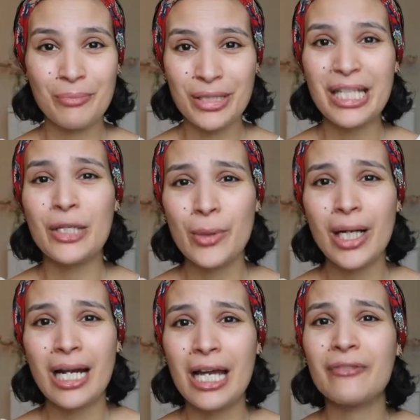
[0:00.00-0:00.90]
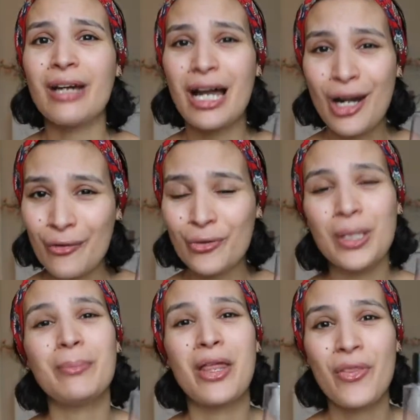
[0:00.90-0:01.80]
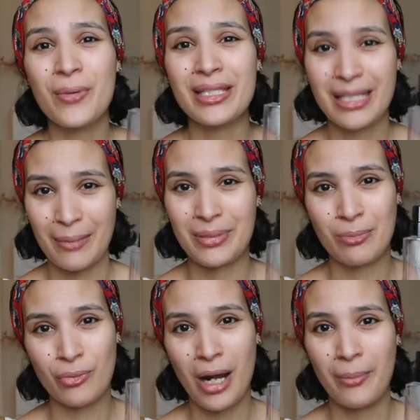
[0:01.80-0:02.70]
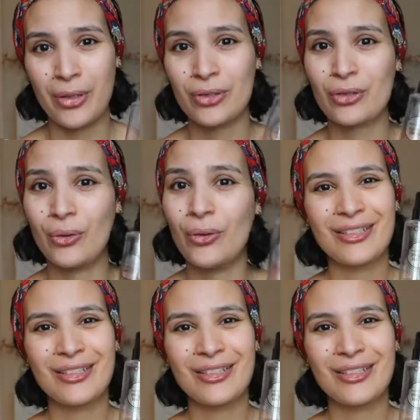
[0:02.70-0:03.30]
But in real life, I love doing my 3 steps primer. So